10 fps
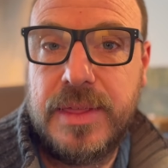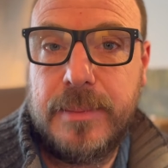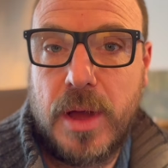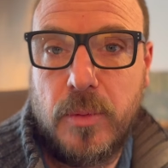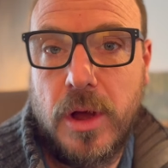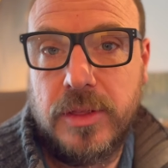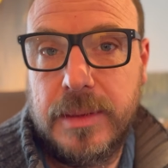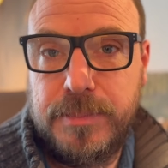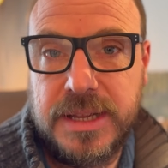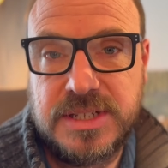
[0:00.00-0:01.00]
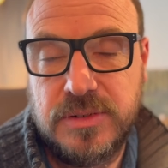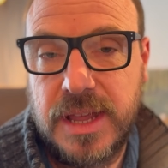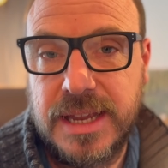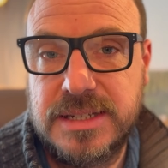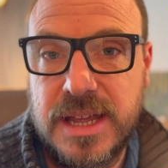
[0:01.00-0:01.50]
that might work, then please do
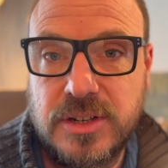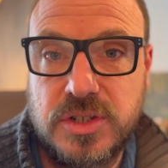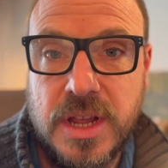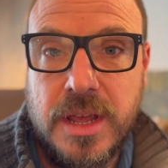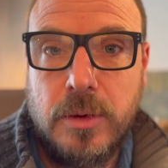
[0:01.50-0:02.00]
get in touch.